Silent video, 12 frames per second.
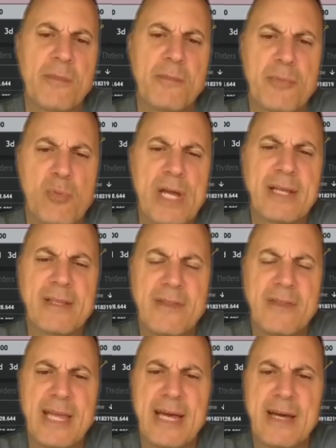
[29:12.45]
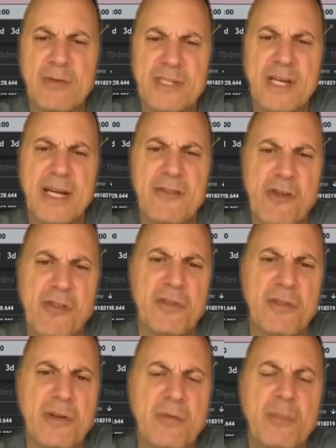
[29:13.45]
to break to the downside just
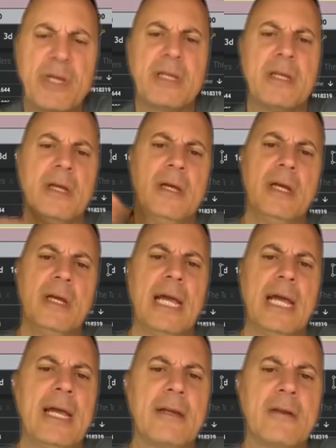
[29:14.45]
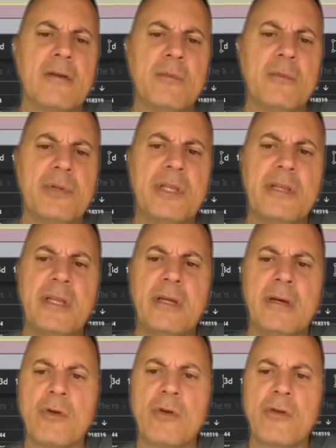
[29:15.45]
a little bit and completely
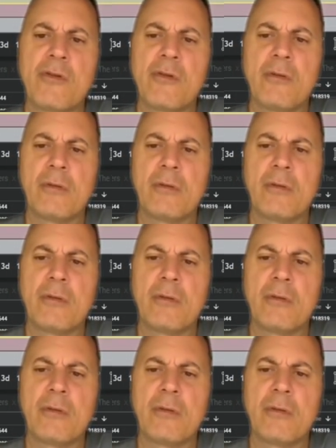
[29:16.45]
reverse.